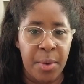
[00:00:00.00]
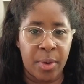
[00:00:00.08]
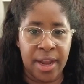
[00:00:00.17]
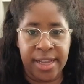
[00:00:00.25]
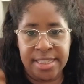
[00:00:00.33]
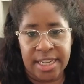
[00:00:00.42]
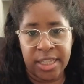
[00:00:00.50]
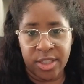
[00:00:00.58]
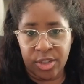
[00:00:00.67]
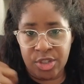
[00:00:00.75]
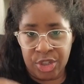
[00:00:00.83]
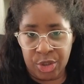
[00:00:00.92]
where it has like a
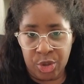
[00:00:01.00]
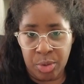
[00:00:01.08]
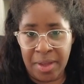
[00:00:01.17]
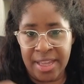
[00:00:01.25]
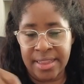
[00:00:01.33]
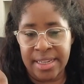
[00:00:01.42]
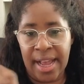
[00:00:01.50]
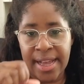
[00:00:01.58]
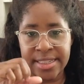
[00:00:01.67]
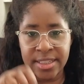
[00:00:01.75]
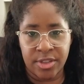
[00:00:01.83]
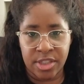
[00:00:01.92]
little tube and then it
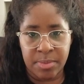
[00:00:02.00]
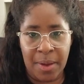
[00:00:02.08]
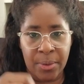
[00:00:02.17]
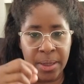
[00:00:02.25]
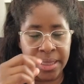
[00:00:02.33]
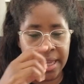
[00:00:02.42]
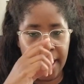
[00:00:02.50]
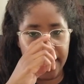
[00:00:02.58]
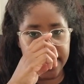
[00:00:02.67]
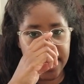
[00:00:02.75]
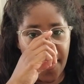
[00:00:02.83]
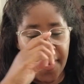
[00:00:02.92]
has a little spout on the
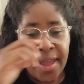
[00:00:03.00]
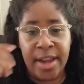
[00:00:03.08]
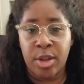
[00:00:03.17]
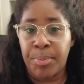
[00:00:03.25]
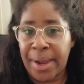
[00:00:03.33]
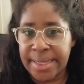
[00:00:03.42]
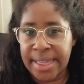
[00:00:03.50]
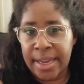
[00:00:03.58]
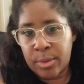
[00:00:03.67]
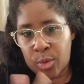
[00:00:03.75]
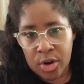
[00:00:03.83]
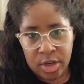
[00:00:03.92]
end, and you bite that
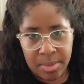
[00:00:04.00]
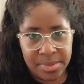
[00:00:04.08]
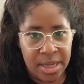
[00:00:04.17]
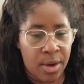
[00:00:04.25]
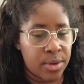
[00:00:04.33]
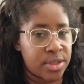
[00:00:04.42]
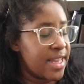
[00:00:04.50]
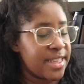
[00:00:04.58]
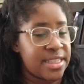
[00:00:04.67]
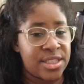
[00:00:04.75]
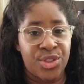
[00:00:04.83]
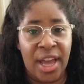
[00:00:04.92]
and water comes out.
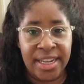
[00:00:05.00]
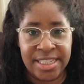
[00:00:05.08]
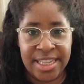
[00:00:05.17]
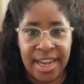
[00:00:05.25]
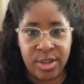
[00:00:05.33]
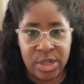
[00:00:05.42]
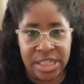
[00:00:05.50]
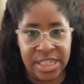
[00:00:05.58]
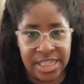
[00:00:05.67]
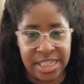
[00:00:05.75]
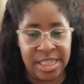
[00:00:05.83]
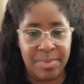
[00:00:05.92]
So that is the hydration
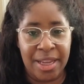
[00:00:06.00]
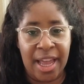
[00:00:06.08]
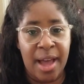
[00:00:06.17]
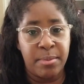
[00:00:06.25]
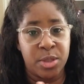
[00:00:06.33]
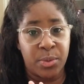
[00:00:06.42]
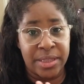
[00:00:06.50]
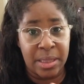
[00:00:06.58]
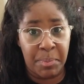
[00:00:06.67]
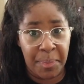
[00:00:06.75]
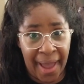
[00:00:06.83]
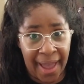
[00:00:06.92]
system that comes with the
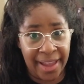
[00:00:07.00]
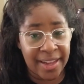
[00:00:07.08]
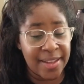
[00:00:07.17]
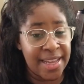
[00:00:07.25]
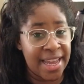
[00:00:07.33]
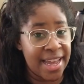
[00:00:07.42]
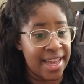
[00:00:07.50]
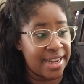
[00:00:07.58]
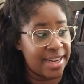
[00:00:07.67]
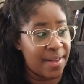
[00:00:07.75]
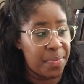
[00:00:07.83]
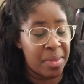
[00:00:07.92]
bag,
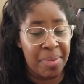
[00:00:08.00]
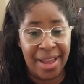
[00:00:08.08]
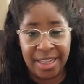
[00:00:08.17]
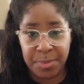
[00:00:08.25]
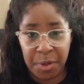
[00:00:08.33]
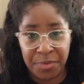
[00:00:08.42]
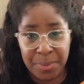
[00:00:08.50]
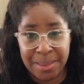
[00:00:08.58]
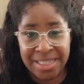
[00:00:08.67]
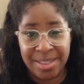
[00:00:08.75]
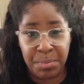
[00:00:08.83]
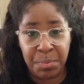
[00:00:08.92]
and the bag is
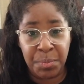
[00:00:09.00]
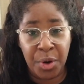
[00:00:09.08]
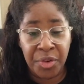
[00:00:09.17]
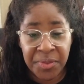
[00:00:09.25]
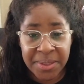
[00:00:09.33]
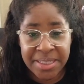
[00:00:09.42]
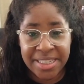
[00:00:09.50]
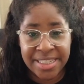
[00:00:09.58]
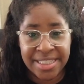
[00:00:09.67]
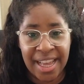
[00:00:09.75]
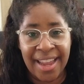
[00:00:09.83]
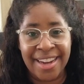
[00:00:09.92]
perfectly
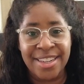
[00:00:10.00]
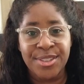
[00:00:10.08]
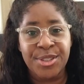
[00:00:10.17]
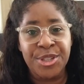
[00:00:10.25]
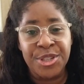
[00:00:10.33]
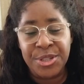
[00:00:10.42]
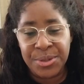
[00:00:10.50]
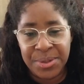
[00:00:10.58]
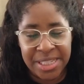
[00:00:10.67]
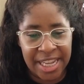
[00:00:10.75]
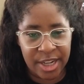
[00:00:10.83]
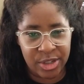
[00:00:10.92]
designed to use
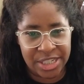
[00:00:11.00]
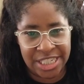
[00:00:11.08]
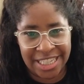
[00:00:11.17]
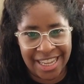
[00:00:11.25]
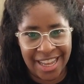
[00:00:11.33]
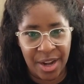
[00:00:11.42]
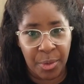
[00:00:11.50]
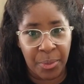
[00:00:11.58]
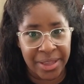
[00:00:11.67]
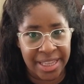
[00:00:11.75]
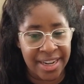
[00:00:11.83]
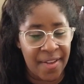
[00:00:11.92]
the hydration kit
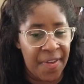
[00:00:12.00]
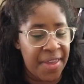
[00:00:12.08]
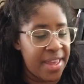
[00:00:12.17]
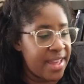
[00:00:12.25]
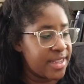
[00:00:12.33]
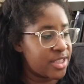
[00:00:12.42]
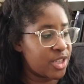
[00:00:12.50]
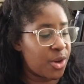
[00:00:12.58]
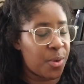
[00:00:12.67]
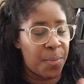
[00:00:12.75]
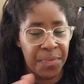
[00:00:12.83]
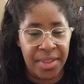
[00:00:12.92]
with it.
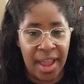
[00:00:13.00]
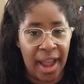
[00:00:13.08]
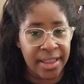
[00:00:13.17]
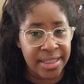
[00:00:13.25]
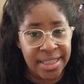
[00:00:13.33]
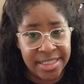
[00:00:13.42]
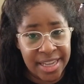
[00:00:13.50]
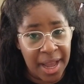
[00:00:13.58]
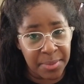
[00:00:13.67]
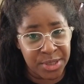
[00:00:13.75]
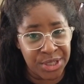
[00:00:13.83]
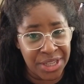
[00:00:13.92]
So I think that's
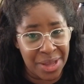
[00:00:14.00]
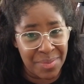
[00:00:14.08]
absolutely